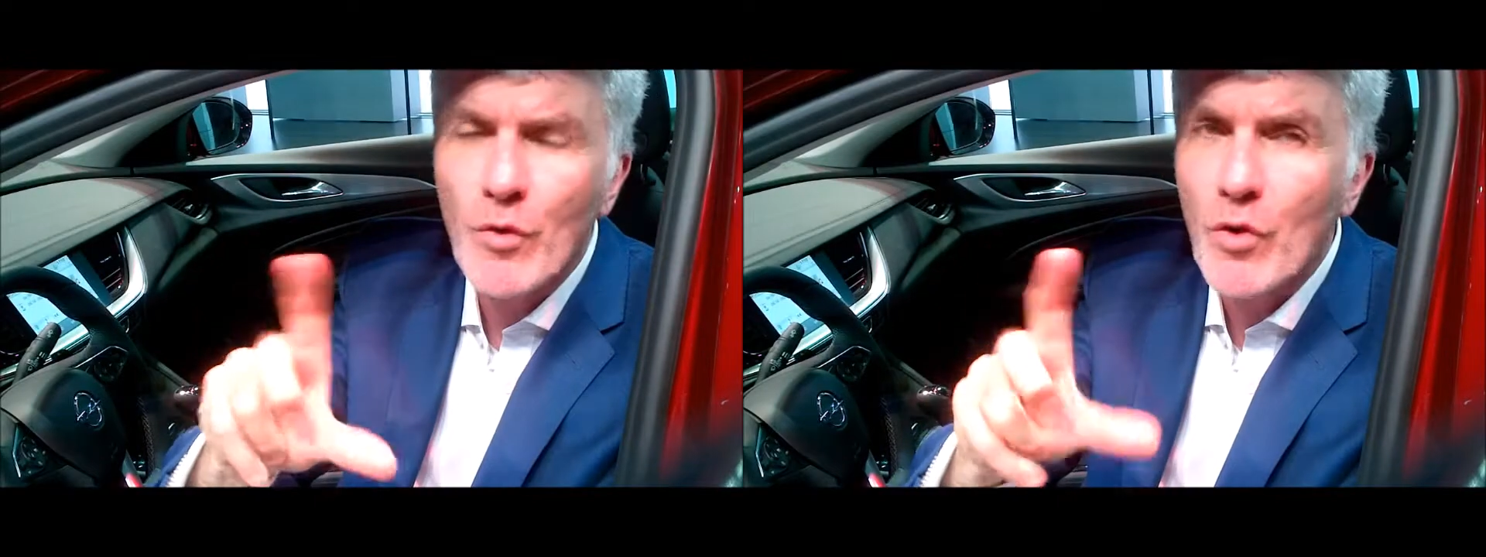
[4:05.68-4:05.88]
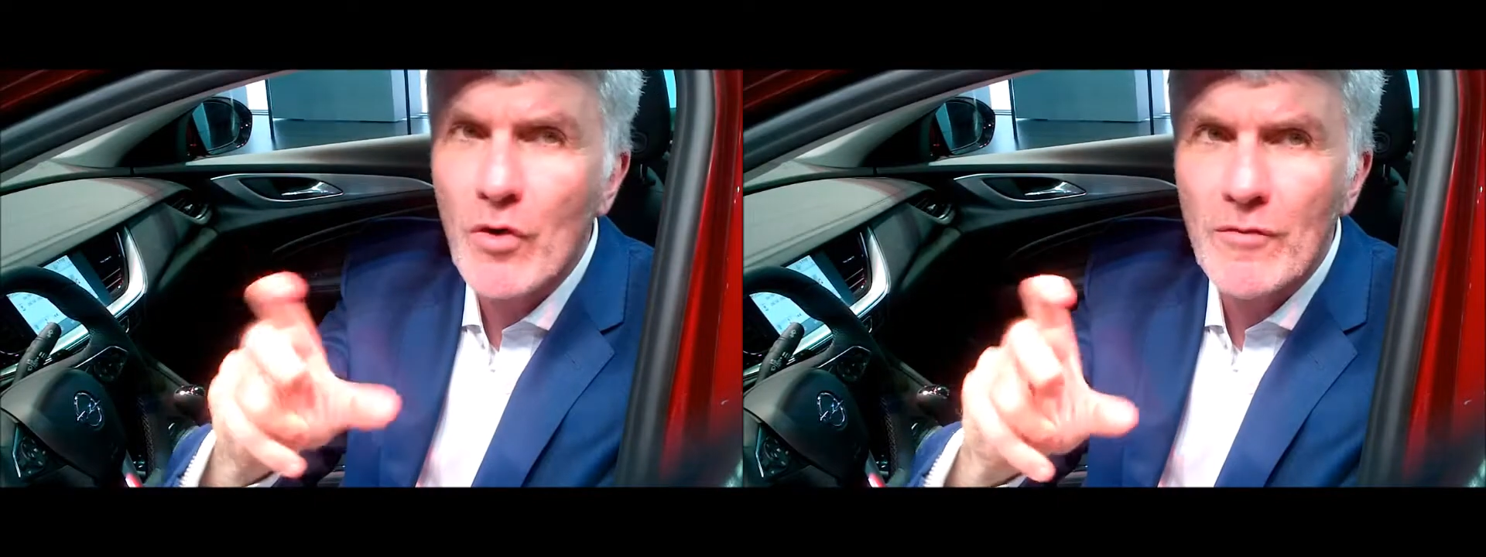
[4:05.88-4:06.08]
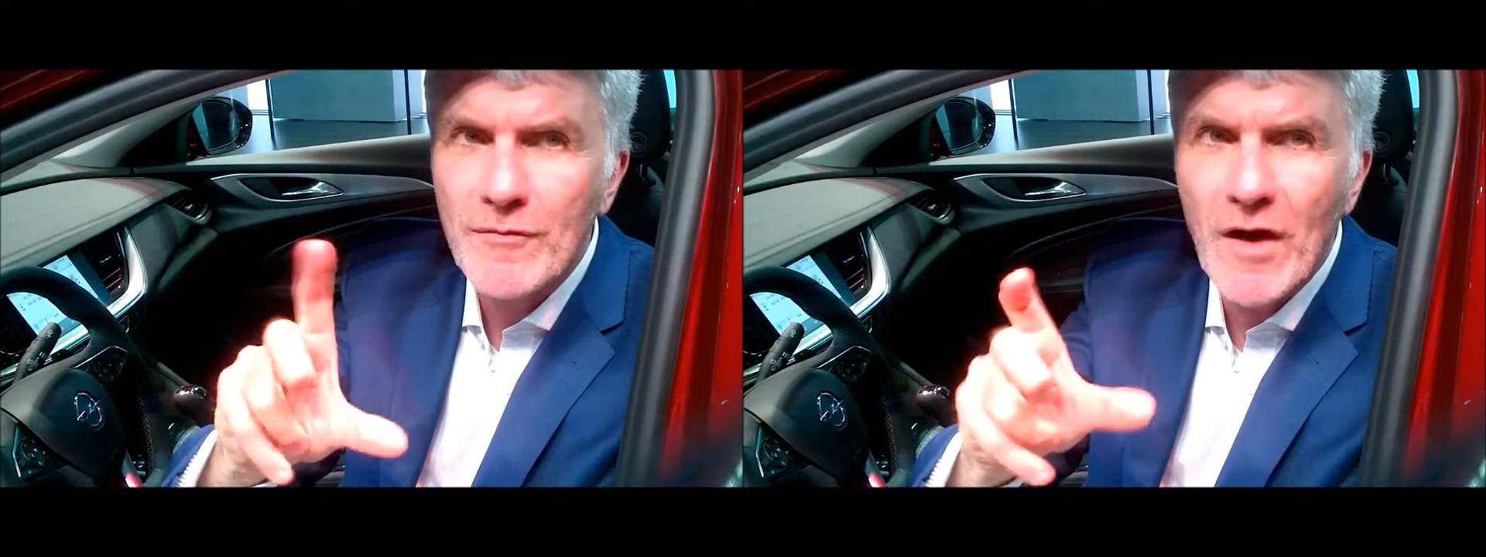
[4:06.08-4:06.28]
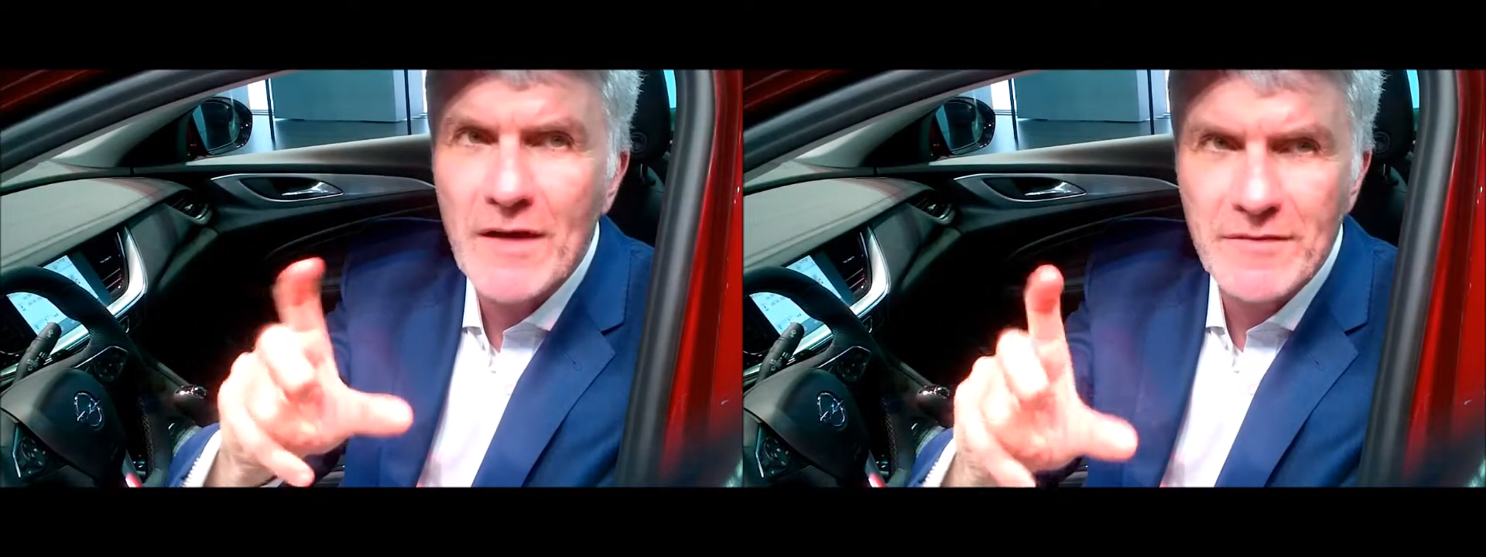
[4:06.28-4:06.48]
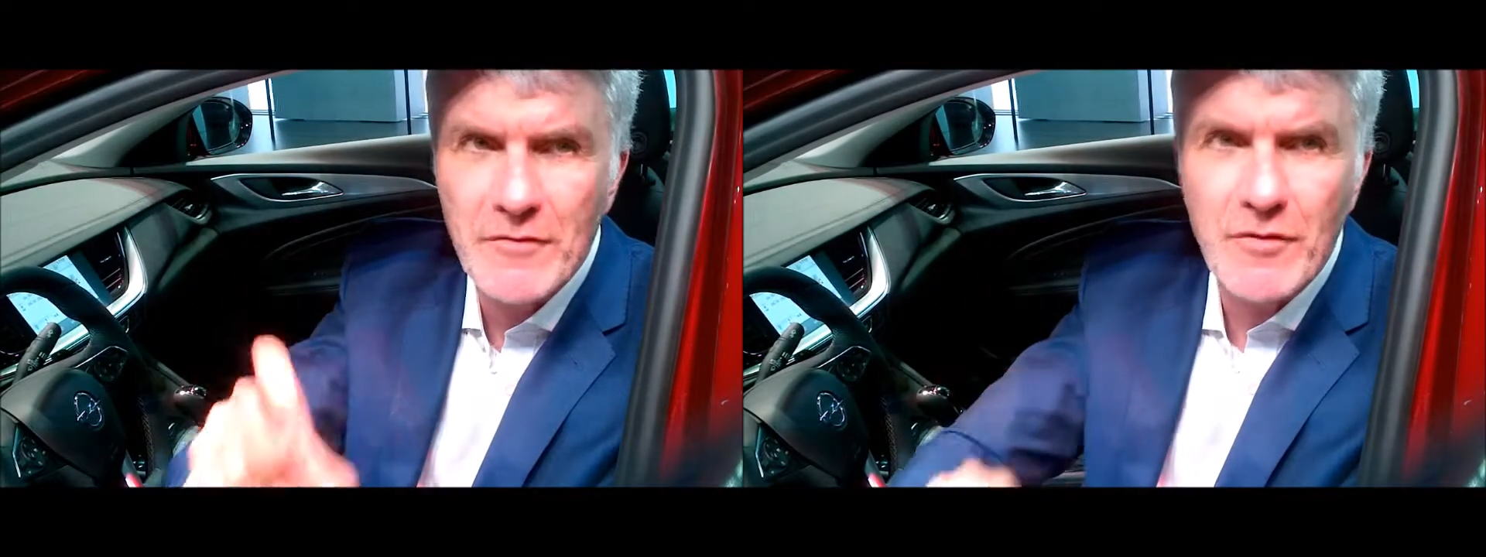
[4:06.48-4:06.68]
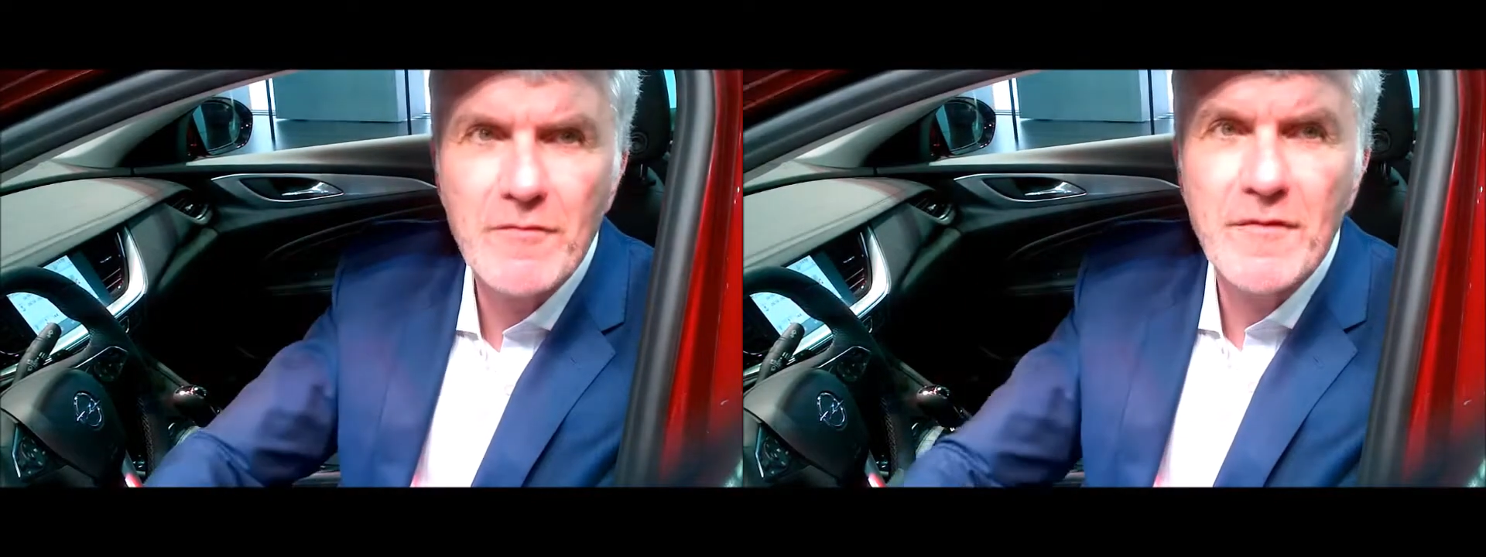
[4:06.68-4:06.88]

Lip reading: or 5 different